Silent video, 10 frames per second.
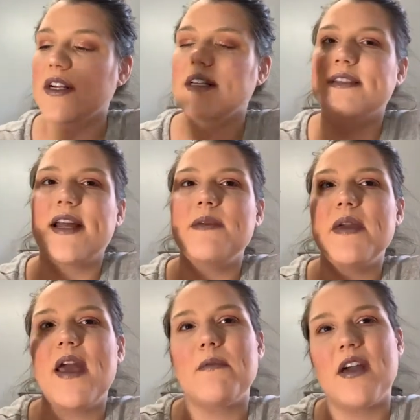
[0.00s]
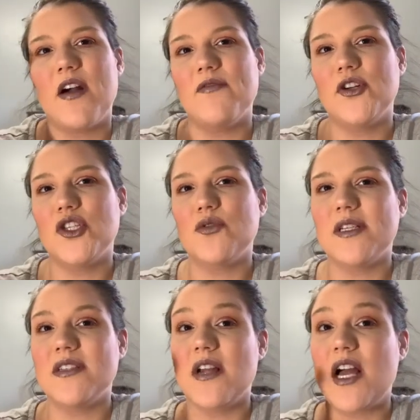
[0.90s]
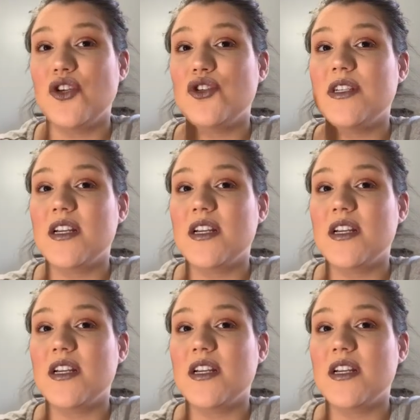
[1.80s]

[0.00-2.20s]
It's getting me out of my comfort zone. It's not usually